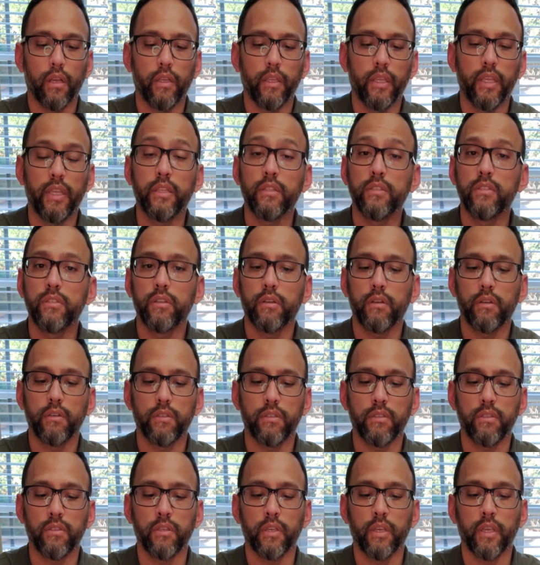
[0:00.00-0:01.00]

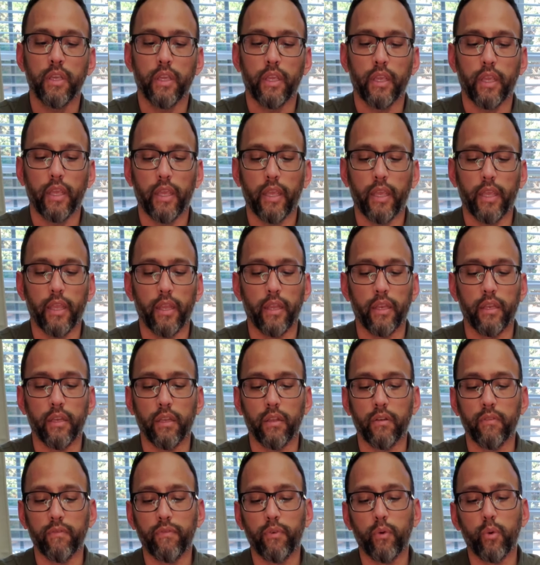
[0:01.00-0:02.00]
inserts, and
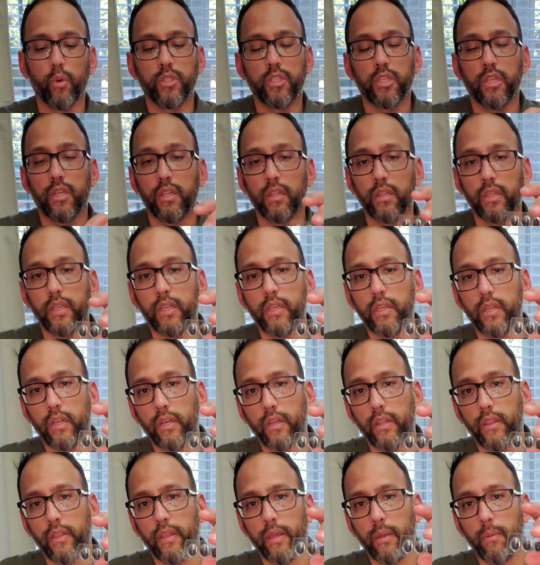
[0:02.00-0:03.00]
unfortunately none
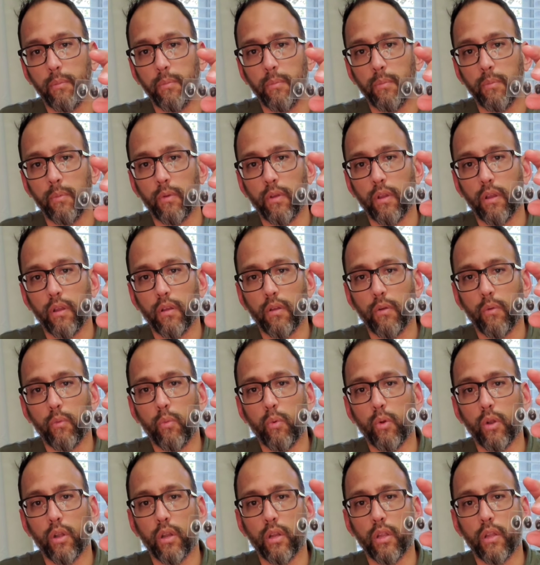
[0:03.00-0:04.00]
of them
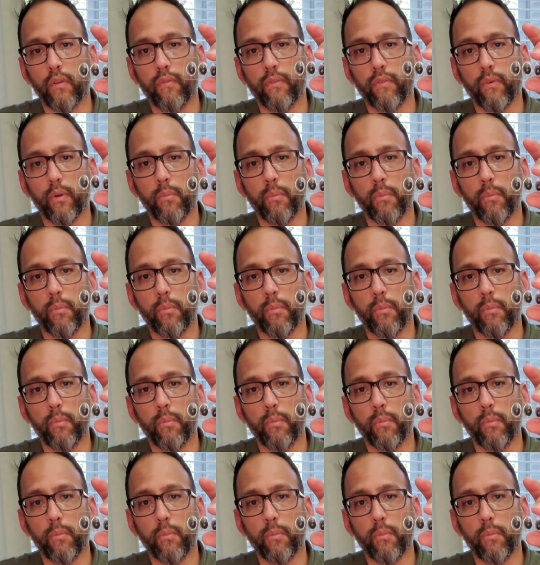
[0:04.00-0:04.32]
work for